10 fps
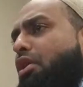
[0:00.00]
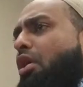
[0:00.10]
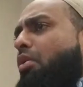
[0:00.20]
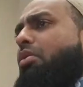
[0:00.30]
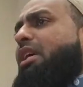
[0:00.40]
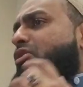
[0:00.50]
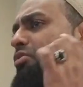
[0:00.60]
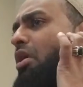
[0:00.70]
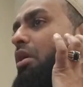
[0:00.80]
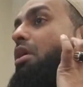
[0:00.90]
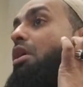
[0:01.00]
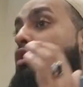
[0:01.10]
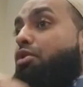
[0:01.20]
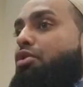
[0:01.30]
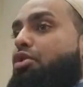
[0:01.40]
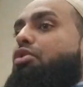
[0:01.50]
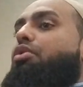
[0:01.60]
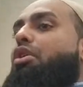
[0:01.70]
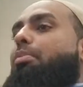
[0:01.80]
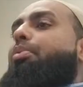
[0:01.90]
No, that's wrong. You do
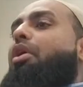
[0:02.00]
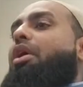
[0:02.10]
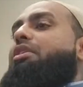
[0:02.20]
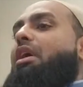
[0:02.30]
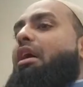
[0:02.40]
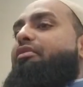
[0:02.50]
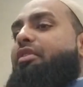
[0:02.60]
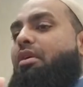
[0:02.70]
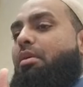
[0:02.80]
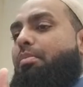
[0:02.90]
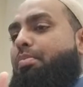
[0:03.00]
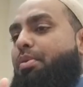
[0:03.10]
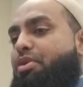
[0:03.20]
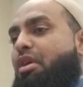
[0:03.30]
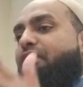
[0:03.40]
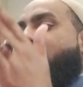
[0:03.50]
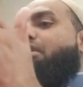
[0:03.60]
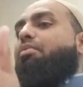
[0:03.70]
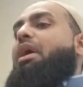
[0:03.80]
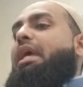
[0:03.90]
your part of preserving
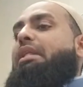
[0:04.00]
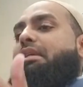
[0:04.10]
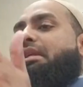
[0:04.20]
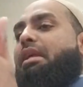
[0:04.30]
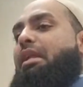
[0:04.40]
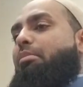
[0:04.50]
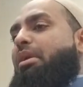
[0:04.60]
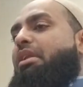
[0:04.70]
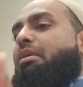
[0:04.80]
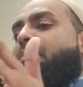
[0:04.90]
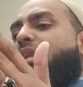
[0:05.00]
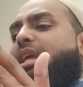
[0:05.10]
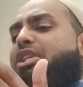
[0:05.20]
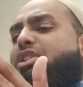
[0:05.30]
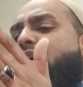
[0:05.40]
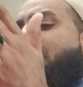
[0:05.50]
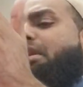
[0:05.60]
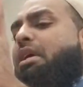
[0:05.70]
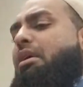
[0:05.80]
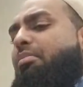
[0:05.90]
your rights and getting mediation
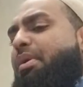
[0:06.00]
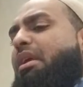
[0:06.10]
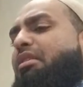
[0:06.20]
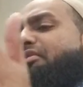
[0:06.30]
and bringing